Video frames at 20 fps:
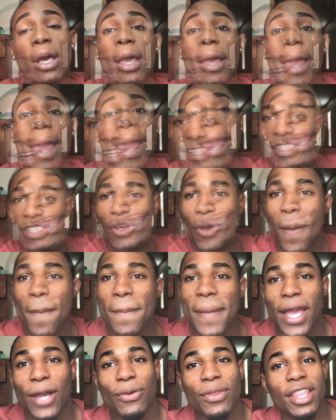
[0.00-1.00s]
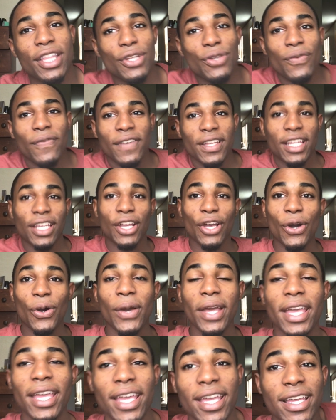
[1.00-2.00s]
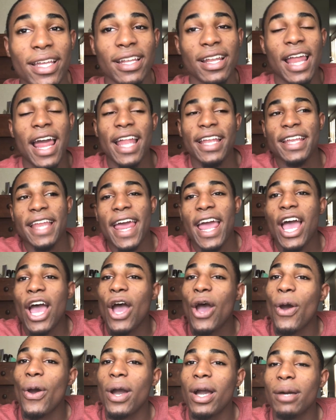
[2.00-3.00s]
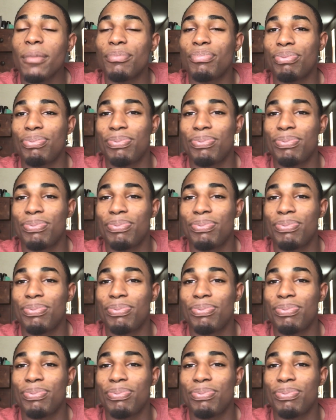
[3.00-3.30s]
Hey guys, so I'm back with the new video, and now...